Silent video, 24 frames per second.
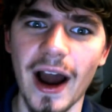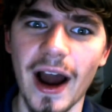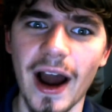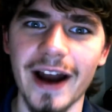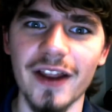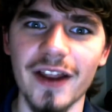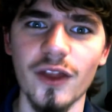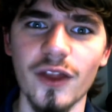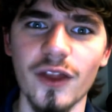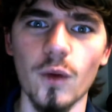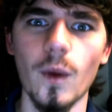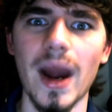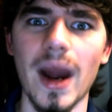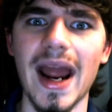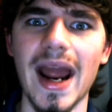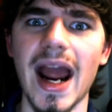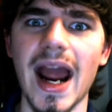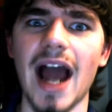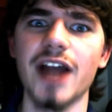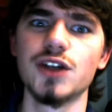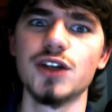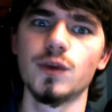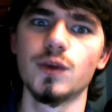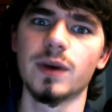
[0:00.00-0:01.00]
of the way, I
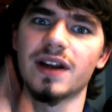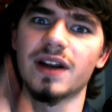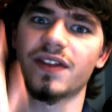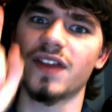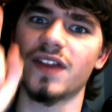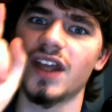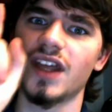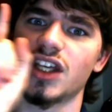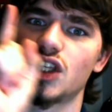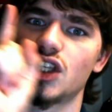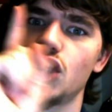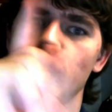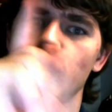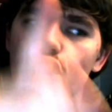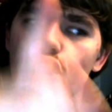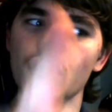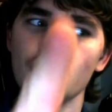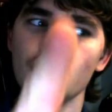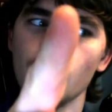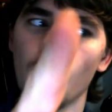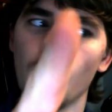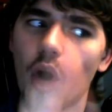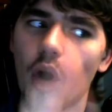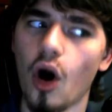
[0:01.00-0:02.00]
do want to thank you
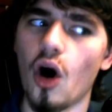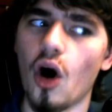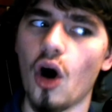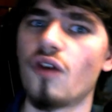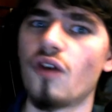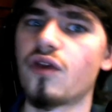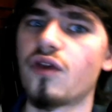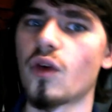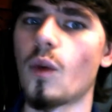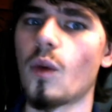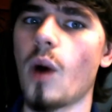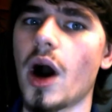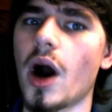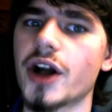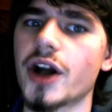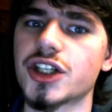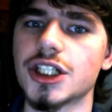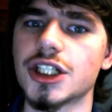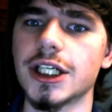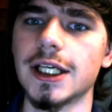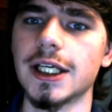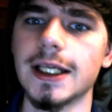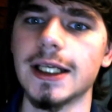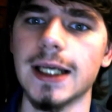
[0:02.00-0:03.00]
all for
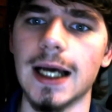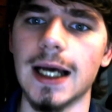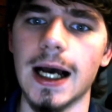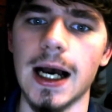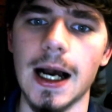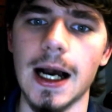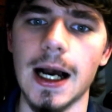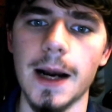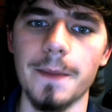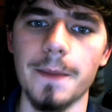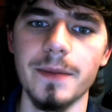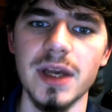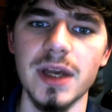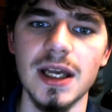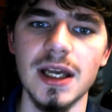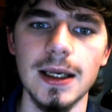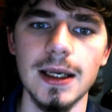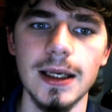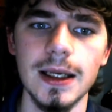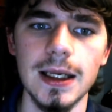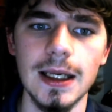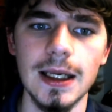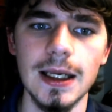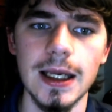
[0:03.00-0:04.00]
watching. Um,
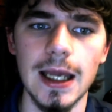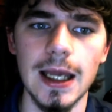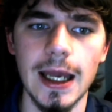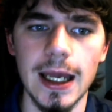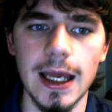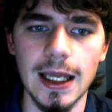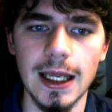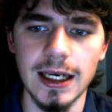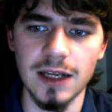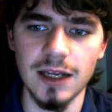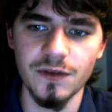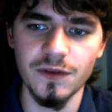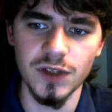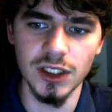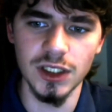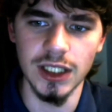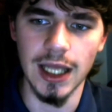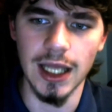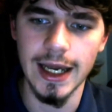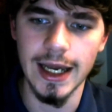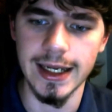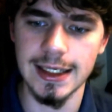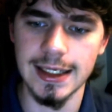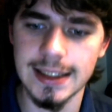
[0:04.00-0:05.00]
and if you
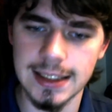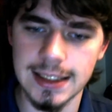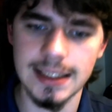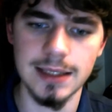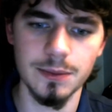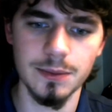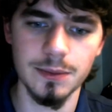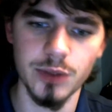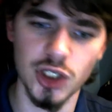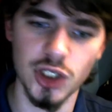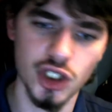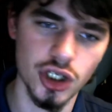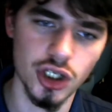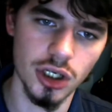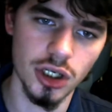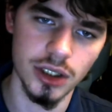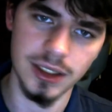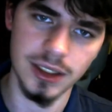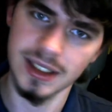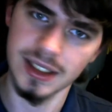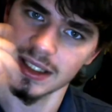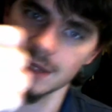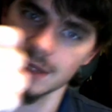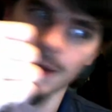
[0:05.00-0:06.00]
liked, be sure to
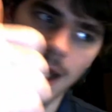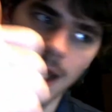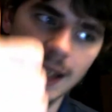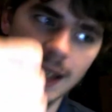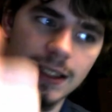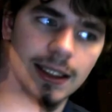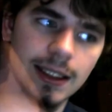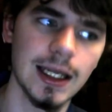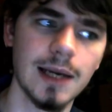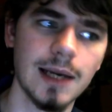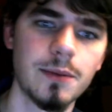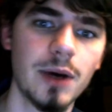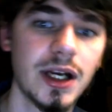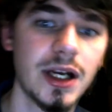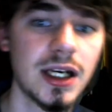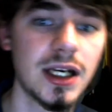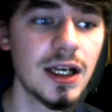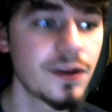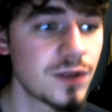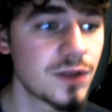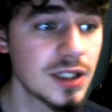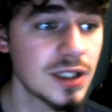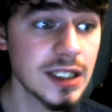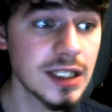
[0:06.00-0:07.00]
smack the like button.
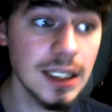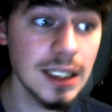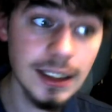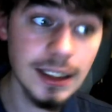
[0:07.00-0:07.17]
If you didn't,